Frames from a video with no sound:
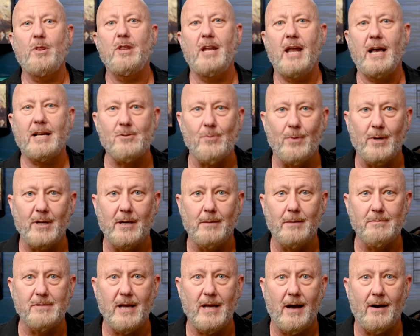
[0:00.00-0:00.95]
the next one
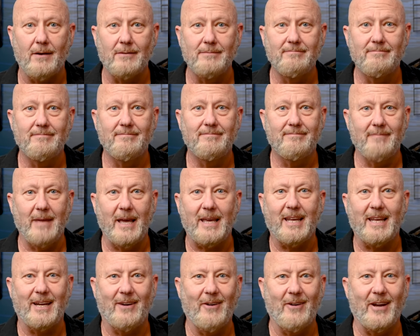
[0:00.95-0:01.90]
comes out. Make
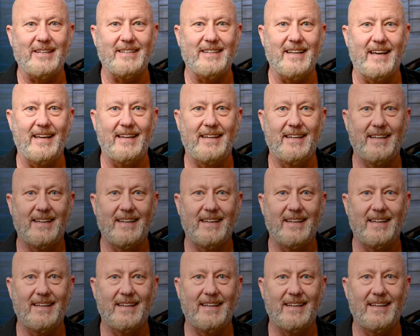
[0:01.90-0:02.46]
it a great day.